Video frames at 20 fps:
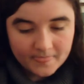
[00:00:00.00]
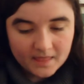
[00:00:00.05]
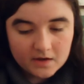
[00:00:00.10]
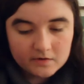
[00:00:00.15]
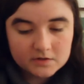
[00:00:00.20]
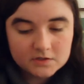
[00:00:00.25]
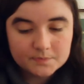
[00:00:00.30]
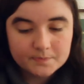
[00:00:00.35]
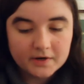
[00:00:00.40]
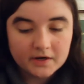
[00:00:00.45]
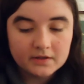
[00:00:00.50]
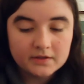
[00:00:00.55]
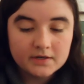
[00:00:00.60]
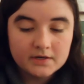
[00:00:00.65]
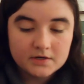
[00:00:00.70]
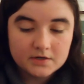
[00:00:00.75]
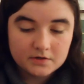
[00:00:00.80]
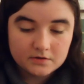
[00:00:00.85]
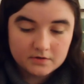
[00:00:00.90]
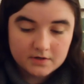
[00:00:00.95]
It was barely
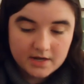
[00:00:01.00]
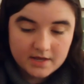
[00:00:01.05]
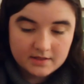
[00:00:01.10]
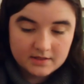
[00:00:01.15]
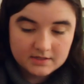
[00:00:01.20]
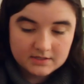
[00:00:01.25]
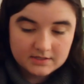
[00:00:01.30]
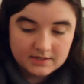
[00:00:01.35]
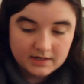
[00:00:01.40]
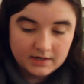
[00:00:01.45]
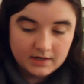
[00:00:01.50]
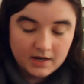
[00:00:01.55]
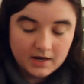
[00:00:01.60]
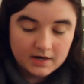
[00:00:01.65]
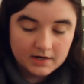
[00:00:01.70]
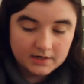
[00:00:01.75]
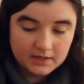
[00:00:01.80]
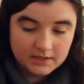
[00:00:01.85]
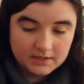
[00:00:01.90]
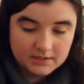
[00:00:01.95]
noon, and the sun
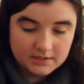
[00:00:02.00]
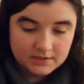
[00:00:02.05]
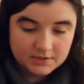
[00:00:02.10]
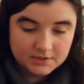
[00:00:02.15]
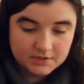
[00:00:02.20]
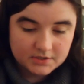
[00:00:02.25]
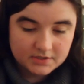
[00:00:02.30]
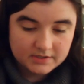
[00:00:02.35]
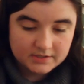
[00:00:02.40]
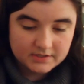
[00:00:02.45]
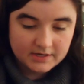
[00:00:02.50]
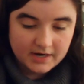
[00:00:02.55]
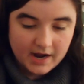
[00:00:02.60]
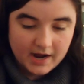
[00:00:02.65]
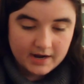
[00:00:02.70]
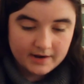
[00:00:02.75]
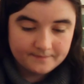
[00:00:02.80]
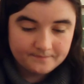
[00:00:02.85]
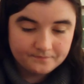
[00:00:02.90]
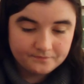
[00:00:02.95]
hung in the eastern
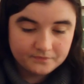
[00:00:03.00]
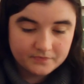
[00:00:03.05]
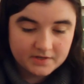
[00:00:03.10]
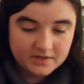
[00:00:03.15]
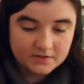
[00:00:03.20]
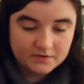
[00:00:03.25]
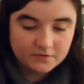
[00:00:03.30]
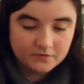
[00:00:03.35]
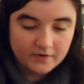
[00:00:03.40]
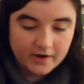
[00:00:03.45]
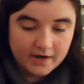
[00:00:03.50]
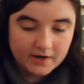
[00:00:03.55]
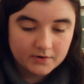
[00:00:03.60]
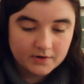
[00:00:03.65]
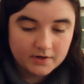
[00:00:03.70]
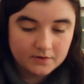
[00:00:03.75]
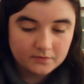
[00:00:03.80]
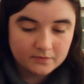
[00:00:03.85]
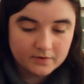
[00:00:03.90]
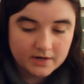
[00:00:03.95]
sky, its
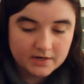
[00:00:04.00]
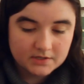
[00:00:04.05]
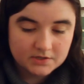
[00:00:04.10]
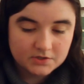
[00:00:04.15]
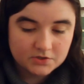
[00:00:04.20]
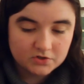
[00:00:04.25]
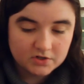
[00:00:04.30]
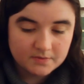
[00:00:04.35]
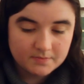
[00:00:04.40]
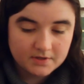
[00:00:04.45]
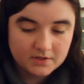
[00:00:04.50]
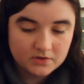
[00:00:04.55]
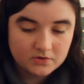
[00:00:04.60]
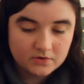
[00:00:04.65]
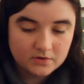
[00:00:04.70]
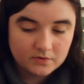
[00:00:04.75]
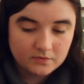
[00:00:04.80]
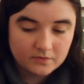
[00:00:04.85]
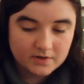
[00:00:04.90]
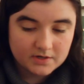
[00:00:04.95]
fiery rays streaming
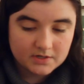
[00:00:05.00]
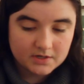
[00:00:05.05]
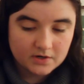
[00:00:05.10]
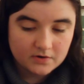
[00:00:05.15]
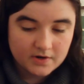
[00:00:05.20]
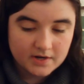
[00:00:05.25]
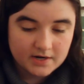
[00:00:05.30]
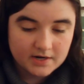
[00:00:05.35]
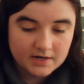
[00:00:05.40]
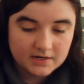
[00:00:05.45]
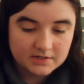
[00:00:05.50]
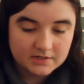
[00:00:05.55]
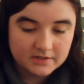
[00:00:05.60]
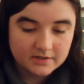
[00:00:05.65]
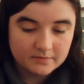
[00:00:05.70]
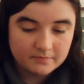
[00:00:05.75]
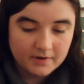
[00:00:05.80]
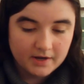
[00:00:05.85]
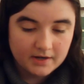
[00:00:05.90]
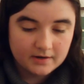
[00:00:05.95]
through the window and onto
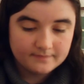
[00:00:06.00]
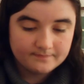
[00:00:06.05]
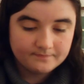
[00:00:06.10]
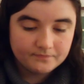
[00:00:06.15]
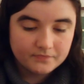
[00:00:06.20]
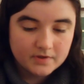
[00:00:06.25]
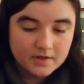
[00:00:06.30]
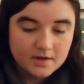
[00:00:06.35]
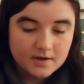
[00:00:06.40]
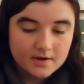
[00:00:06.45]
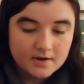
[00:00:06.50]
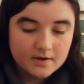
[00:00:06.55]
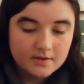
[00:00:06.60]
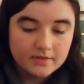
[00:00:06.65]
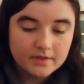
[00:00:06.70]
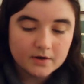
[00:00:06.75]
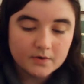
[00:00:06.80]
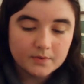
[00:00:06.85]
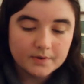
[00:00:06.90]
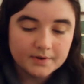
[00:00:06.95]
the bed.
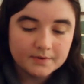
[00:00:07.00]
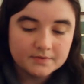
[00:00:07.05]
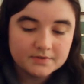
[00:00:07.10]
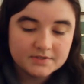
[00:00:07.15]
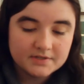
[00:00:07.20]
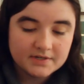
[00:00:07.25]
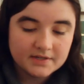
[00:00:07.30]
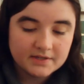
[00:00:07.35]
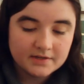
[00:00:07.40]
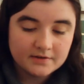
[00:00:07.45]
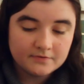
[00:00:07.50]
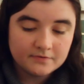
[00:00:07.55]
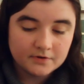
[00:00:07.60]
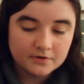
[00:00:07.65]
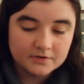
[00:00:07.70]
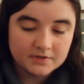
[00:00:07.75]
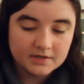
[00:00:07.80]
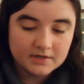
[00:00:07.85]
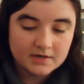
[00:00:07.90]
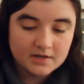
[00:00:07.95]
The quilt was neatly
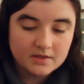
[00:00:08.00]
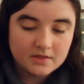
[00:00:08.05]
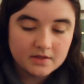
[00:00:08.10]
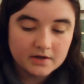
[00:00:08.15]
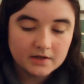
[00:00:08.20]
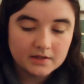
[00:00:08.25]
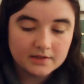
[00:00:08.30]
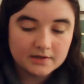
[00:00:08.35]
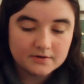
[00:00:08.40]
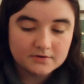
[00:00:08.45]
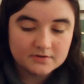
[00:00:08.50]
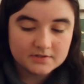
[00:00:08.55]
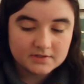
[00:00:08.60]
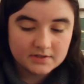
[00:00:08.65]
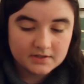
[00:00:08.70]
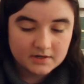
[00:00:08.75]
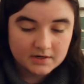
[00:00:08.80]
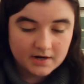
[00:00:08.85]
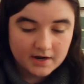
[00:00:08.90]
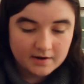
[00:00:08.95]
folded, the clothes in
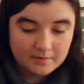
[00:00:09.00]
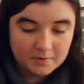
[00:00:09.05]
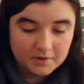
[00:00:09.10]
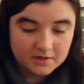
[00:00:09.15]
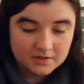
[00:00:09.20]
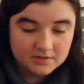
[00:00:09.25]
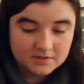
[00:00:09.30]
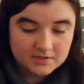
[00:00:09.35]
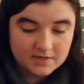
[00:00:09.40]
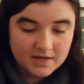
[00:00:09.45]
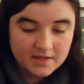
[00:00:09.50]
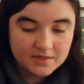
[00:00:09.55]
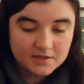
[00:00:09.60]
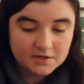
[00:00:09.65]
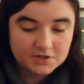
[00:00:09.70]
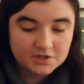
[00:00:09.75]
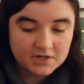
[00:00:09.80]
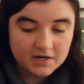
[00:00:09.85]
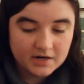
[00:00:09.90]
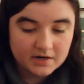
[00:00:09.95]
their cupboards, and the
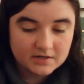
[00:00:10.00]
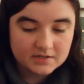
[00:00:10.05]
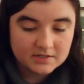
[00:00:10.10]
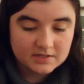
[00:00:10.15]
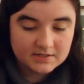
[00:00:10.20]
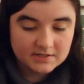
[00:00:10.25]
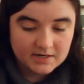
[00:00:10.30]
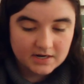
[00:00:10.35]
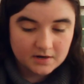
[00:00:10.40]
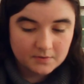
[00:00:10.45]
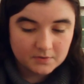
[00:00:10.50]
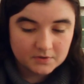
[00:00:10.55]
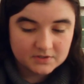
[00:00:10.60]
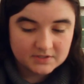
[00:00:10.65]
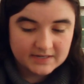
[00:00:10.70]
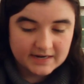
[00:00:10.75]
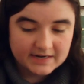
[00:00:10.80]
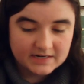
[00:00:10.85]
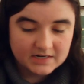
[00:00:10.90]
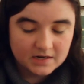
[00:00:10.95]
chairs and
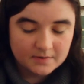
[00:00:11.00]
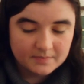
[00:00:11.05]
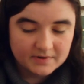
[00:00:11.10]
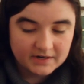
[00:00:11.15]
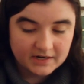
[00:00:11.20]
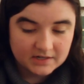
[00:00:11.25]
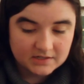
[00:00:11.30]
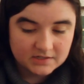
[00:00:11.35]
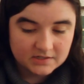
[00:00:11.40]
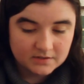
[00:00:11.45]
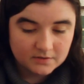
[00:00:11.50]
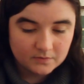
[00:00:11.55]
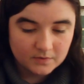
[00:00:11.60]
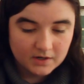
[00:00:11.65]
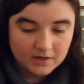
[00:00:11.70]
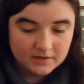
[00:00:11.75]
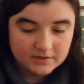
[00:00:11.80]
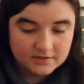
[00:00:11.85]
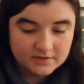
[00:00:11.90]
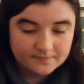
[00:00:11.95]
tables lined up against the
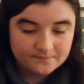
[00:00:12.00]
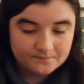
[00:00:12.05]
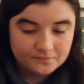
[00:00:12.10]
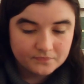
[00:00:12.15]
walls.